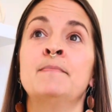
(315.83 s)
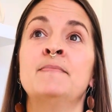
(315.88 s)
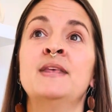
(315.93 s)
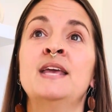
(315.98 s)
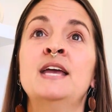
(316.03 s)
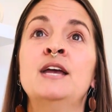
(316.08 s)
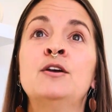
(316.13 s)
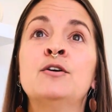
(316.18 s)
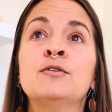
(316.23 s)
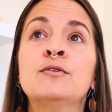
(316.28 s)

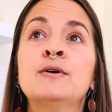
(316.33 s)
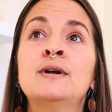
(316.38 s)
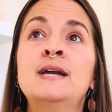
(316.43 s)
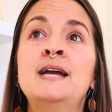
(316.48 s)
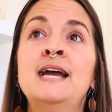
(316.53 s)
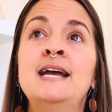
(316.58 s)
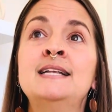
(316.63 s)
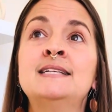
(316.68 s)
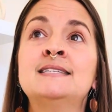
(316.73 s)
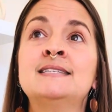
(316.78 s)
it
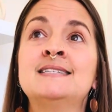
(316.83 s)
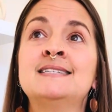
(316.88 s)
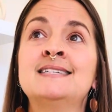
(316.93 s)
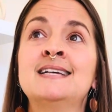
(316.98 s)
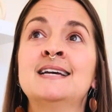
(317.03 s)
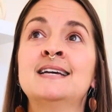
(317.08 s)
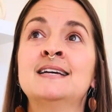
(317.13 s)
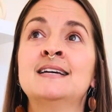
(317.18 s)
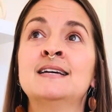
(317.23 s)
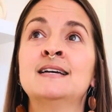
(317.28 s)
creates
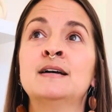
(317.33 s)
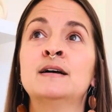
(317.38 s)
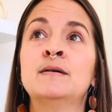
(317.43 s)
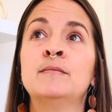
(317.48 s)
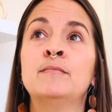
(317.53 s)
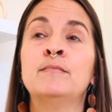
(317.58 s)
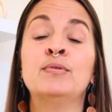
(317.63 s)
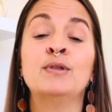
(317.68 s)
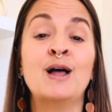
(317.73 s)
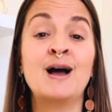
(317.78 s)

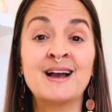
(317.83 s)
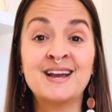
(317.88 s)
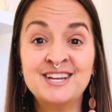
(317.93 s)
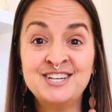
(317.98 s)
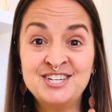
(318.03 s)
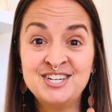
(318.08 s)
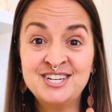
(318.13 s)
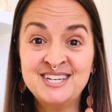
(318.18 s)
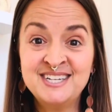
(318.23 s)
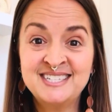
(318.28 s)

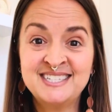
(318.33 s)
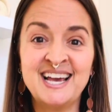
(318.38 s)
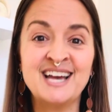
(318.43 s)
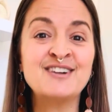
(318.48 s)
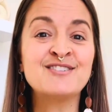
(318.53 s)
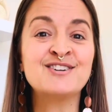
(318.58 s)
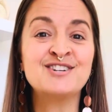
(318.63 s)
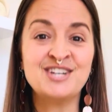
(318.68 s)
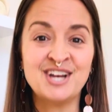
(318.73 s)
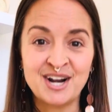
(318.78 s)
blockages,
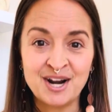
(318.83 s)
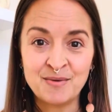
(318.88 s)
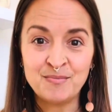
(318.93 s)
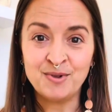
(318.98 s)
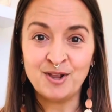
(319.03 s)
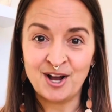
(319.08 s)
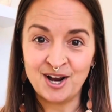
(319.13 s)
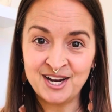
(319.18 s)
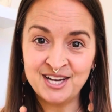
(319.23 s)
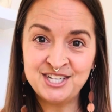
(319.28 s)
energetic
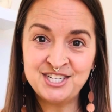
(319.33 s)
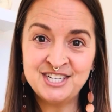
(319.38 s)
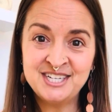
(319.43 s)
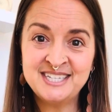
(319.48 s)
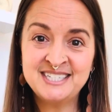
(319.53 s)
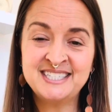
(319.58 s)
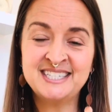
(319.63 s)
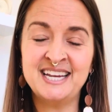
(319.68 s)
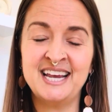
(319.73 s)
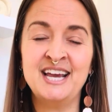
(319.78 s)

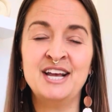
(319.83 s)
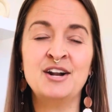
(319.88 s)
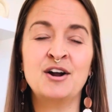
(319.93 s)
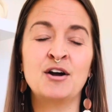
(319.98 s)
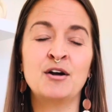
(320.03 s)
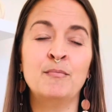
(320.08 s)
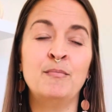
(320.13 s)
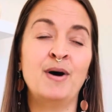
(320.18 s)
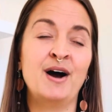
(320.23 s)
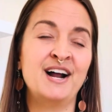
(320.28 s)
blockages in
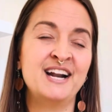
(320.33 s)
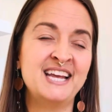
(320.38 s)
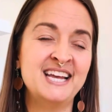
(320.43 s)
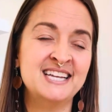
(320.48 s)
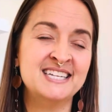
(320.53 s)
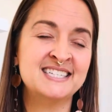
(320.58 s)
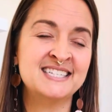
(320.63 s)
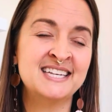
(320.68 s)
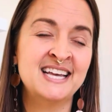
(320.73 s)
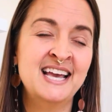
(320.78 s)
our
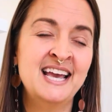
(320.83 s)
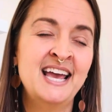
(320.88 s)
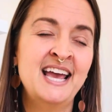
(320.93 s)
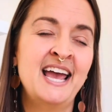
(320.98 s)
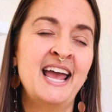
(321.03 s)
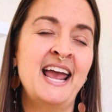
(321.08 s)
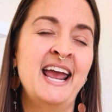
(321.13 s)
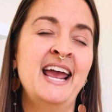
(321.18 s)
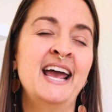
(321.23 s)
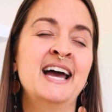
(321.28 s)
bodies.
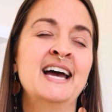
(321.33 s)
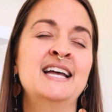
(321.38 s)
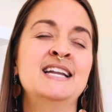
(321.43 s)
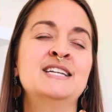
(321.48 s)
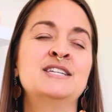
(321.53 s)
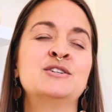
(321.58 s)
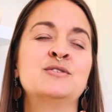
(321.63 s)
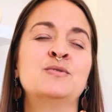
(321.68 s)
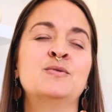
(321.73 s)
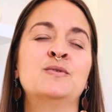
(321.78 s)

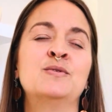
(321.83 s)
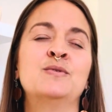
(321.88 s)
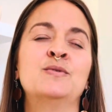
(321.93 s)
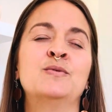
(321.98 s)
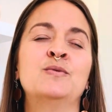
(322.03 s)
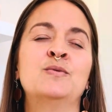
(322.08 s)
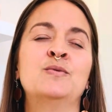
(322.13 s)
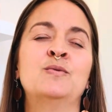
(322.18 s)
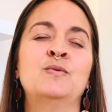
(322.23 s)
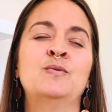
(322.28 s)
And
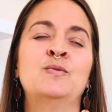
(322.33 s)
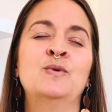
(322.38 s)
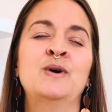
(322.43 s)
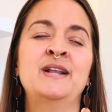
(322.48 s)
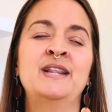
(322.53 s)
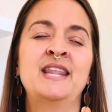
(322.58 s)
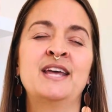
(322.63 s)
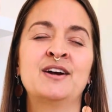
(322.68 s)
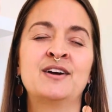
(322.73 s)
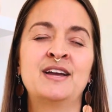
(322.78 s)

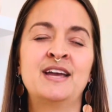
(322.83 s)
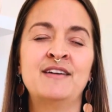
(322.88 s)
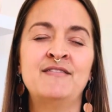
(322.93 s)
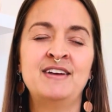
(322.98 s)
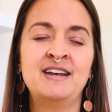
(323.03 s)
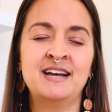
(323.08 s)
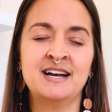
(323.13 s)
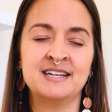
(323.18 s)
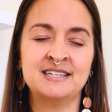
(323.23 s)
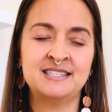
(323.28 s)
when they're
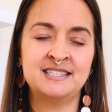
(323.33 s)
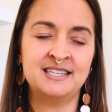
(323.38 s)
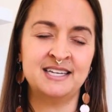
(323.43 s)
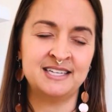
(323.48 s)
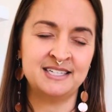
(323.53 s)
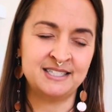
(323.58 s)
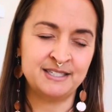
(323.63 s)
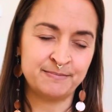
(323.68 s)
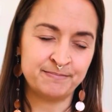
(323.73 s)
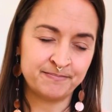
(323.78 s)
giving us
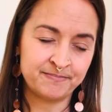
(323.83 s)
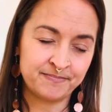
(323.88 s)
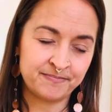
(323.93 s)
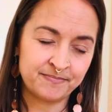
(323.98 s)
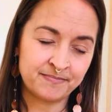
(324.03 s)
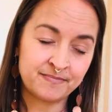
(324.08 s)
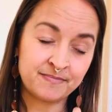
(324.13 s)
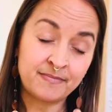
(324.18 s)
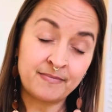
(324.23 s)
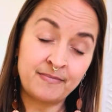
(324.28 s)
this
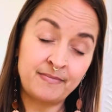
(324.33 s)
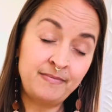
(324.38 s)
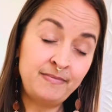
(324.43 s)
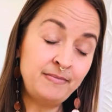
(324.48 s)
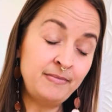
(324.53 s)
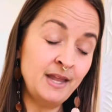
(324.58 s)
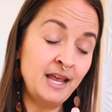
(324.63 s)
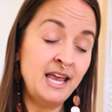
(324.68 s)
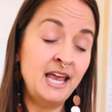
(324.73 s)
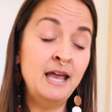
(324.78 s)

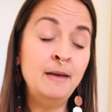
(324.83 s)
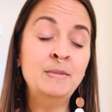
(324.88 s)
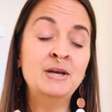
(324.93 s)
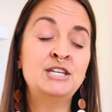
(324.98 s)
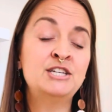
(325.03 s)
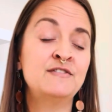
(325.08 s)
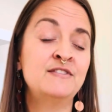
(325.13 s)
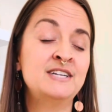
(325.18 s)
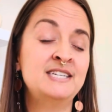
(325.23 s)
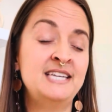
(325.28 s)
image
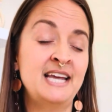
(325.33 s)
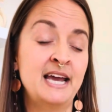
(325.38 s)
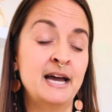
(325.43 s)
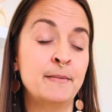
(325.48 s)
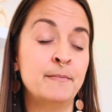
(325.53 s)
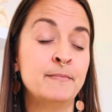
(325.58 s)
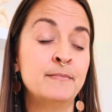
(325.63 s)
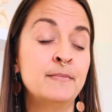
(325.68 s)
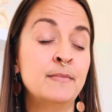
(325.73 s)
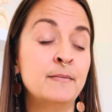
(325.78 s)
of a
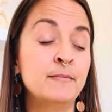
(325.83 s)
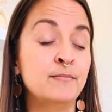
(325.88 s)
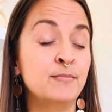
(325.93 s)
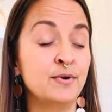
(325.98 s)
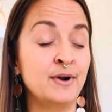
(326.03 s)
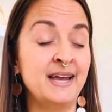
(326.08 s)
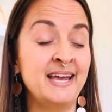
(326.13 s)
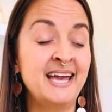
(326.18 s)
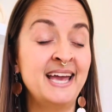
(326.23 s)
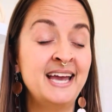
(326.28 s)
dam
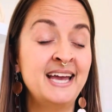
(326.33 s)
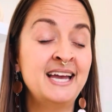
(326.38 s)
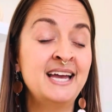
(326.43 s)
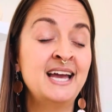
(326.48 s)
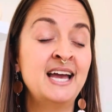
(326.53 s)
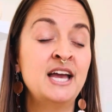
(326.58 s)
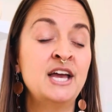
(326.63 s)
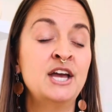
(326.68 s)
breaking,